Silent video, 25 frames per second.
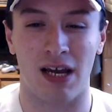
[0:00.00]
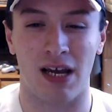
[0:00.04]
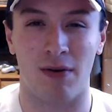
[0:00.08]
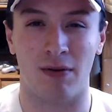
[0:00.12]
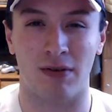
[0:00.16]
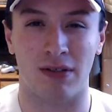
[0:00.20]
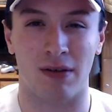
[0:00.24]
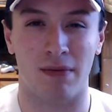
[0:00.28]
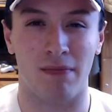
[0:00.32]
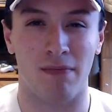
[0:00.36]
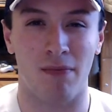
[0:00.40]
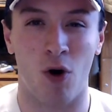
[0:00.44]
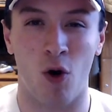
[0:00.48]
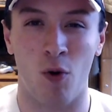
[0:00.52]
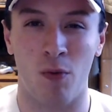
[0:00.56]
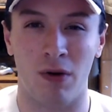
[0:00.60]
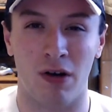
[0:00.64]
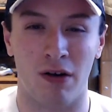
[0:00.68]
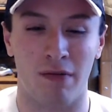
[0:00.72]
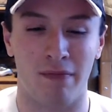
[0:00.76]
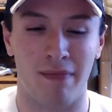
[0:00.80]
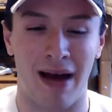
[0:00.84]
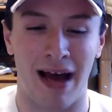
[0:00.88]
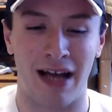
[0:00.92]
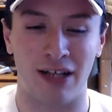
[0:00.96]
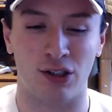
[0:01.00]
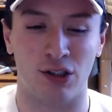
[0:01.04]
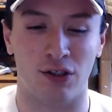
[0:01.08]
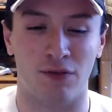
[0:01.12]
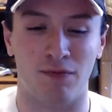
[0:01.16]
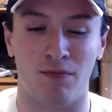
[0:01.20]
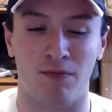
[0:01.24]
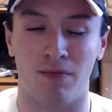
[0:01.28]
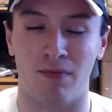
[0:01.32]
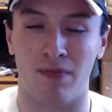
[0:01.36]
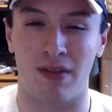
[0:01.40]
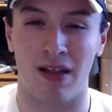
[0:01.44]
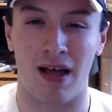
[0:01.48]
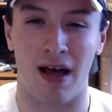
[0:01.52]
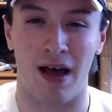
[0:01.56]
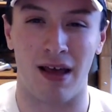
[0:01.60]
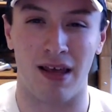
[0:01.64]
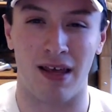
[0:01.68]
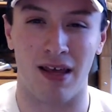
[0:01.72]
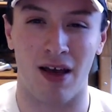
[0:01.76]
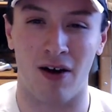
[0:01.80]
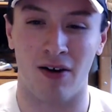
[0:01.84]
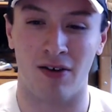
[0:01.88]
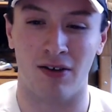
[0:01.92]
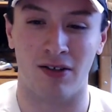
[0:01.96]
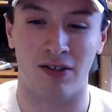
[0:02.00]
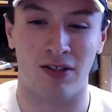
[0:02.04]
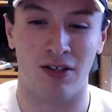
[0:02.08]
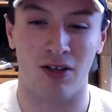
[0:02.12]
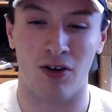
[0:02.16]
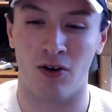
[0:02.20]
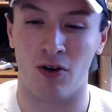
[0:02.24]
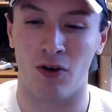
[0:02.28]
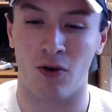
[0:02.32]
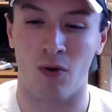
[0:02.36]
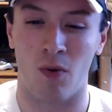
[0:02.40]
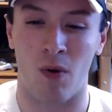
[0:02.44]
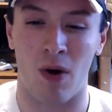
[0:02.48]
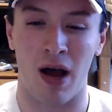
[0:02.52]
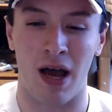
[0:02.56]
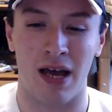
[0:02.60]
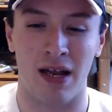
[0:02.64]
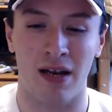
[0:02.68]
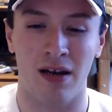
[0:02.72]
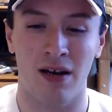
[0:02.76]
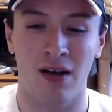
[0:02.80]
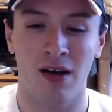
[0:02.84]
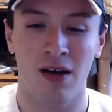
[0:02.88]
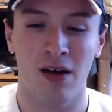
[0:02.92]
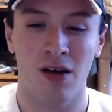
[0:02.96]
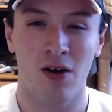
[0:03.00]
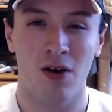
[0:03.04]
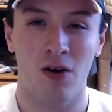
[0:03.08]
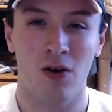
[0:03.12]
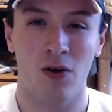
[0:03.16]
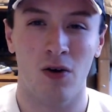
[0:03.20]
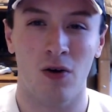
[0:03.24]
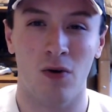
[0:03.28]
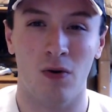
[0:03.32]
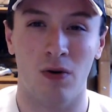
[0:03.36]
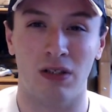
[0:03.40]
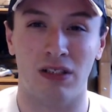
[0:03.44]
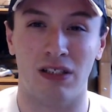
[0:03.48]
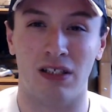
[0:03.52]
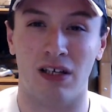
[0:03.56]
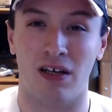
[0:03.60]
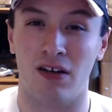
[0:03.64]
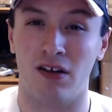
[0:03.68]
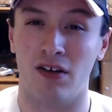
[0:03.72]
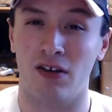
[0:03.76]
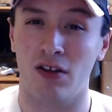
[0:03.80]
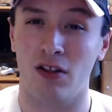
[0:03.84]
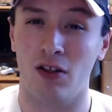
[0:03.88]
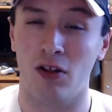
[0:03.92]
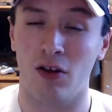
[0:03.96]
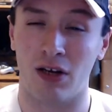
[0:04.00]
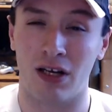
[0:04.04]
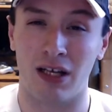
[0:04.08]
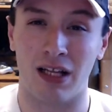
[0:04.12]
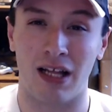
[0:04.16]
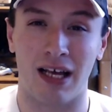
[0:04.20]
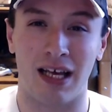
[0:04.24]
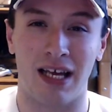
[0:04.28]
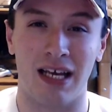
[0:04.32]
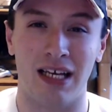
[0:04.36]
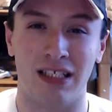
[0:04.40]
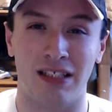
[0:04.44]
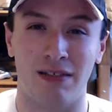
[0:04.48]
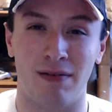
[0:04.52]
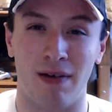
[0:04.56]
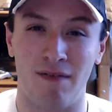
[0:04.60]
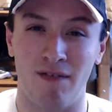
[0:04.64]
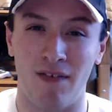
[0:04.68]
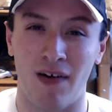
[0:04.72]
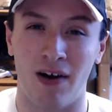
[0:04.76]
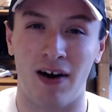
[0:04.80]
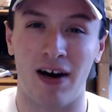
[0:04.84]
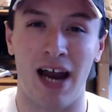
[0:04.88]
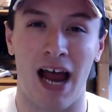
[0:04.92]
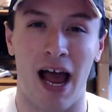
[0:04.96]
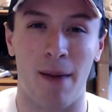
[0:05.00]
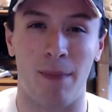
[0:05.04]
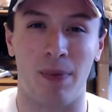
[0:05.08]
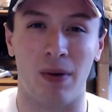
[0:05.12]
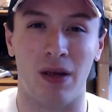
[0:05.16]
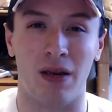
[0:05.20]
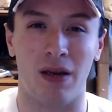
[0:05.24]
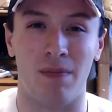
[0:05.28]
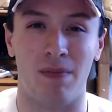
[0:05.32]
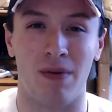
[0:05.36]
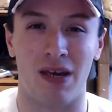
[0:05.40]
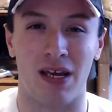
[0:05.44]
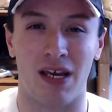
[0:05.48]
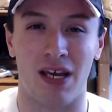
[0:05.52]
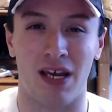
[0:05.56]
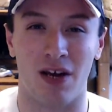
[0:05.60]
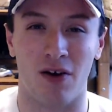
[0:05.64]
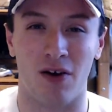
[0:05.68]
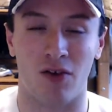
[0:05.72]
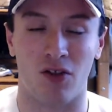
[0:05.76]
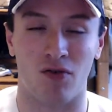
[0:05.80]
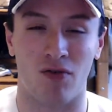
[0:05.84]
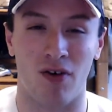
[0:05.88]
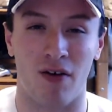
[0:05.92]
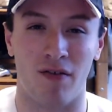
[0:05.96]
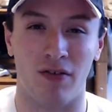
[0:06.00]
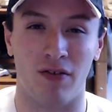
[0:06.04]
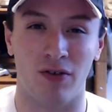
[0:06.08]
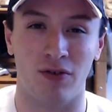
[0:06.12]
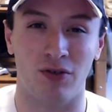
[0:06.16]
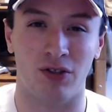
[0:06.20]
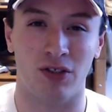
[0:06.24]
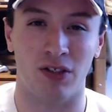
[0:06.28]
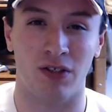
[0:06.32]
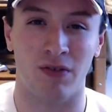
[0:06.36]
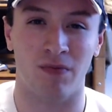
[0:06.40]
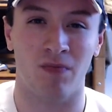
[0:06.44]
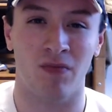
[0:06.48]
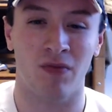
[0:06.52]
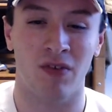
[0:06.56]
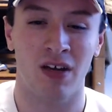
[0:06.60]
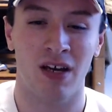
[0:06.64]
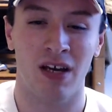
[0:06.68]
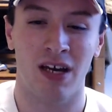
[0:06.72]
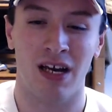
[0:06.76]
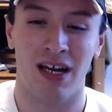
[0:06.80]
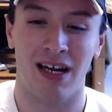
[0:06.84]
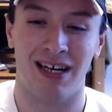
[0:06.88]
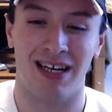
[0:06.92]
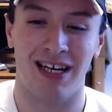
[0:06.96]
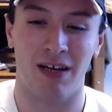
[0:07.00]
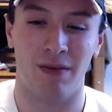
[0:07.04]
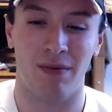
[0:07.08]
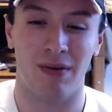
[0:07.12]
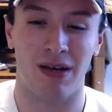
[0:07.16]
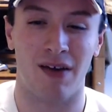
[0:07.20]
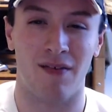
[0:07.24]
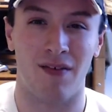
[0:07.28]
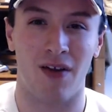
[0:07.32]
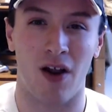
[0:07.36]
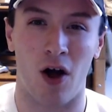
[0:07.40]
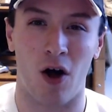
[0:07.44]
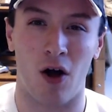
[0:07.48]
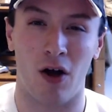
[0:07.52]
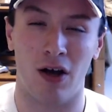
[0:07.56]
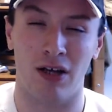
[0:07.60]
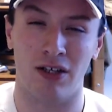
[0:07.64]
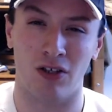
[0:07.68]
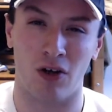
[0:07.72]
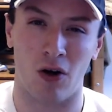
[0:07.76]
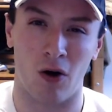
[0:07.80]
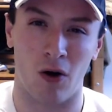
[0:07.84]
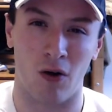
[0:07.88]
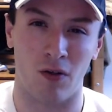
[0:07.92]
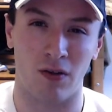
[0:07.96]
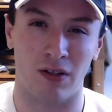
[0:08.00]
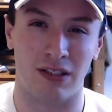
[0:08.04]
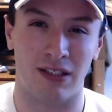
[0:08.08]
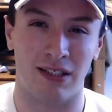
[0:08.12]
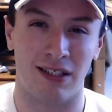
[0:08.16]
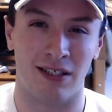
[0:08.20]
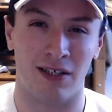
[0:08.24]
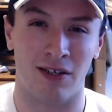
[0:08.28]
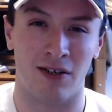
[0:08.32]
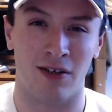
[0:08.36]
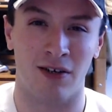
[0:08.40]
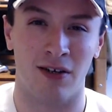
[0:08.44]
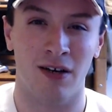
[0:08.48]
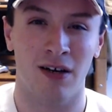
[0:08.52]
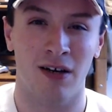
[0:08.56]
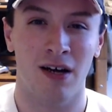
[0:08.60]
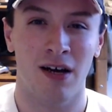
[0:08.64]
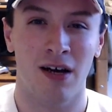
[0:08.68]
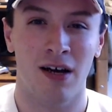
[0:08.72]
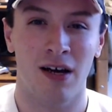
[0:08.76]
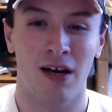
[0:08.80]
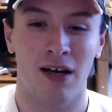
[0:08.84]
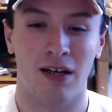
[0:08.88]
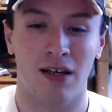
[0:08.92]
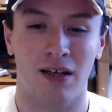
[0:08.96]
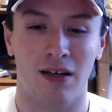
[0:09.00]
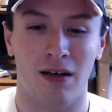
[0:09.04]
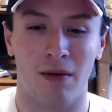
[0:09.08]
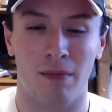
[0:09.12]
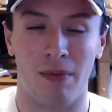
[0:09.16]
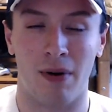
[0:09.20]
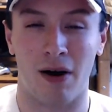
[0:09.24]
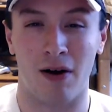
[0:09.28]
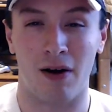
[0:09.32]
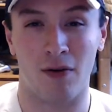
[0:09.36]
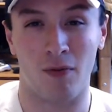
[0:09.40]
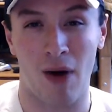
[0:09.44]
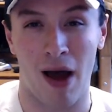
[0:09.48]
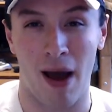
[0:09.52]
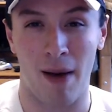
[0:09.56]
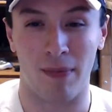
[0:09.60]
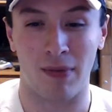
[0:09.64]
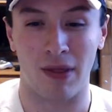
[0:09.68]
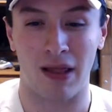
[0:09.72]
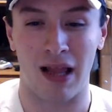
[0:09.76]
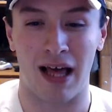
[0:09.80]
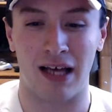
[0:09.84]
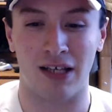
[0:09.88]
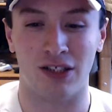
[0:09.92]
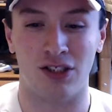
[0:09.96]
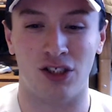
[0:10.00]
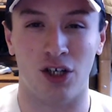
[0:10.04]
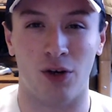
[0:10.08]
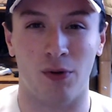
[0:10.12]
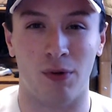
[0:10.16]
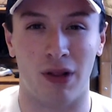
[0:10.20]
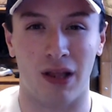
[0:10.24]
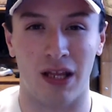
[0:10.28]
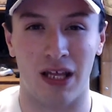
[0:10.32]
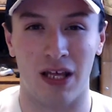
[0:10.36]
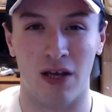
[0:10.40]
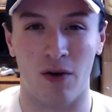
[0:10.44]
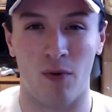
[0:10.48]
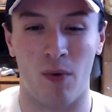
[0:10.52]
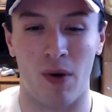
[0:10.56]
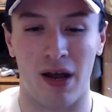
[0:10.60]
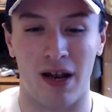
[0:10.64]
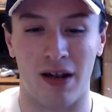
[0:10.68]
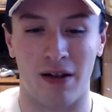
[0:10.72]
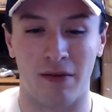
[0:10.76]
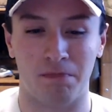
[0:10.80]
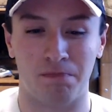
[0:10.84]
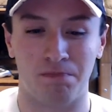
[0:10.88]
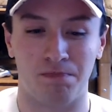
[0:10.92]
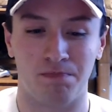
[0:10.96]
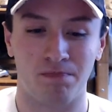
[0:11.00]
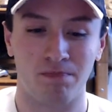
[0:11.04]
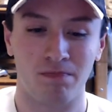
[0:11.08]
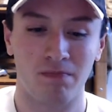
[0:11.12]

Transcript: It was a moment of magic from that young Uruguayan, who is looking like he's very happy to be here at the Revolution, and he'll be giving all his all this year, compared to what happened last year with Lee Win.